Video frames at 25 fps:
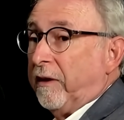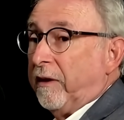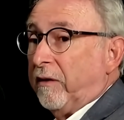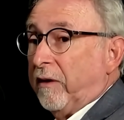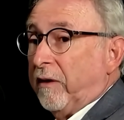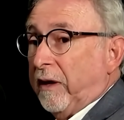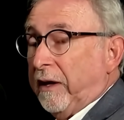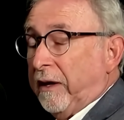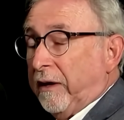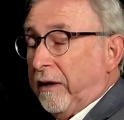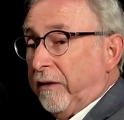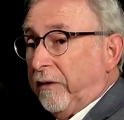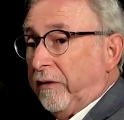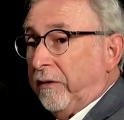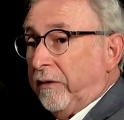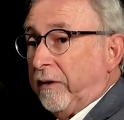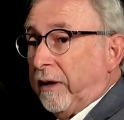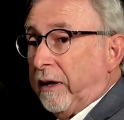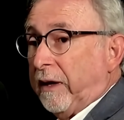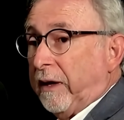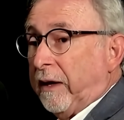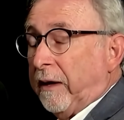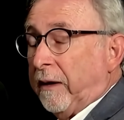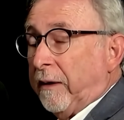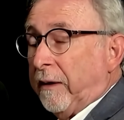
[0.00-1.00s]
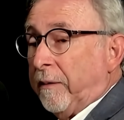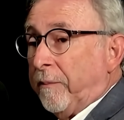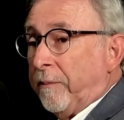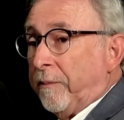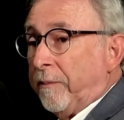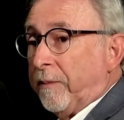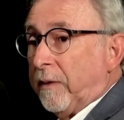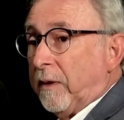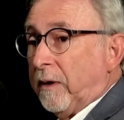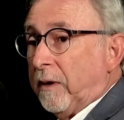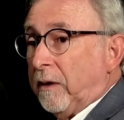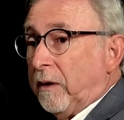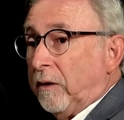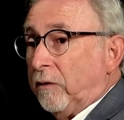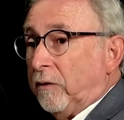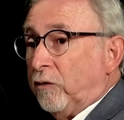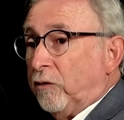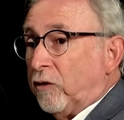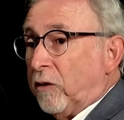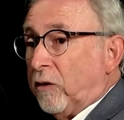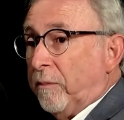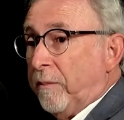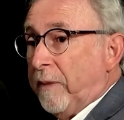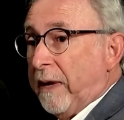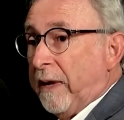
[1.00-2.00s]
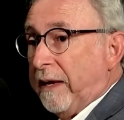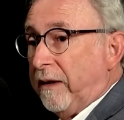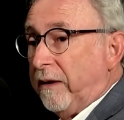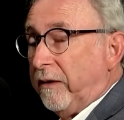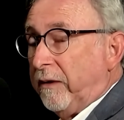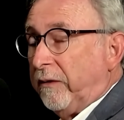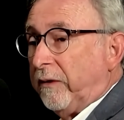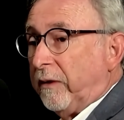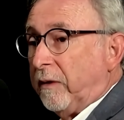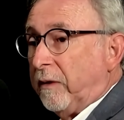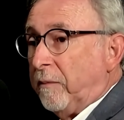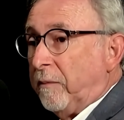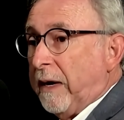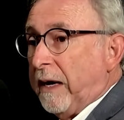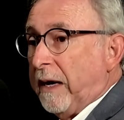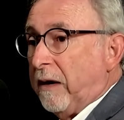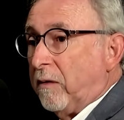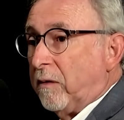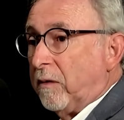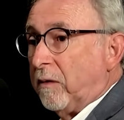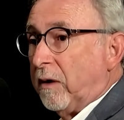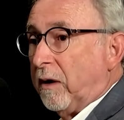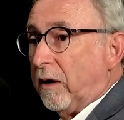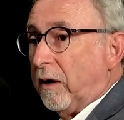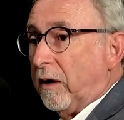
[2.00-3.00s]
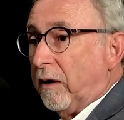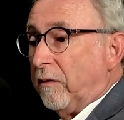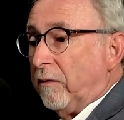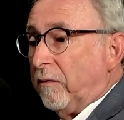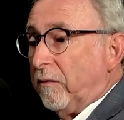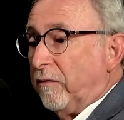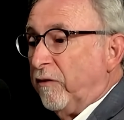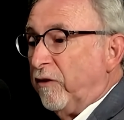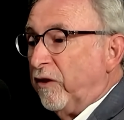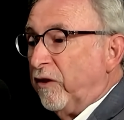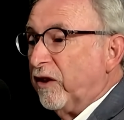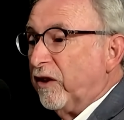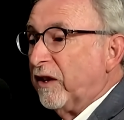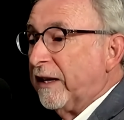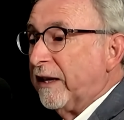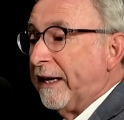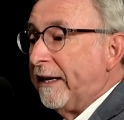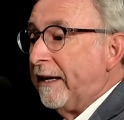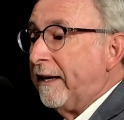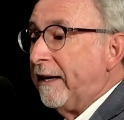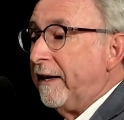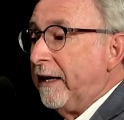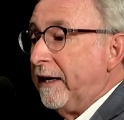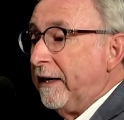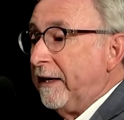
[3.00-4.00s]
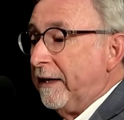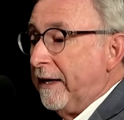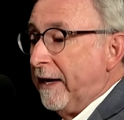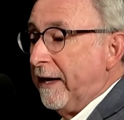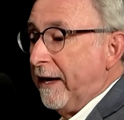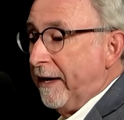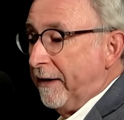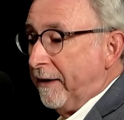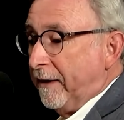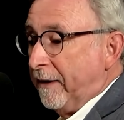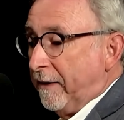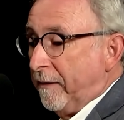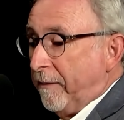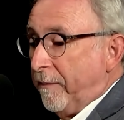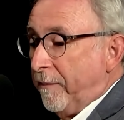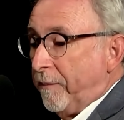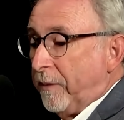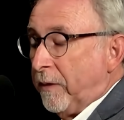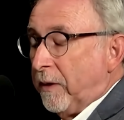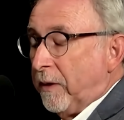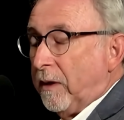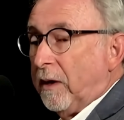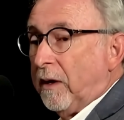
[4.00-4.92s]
there is um, a tremendous amount of validity data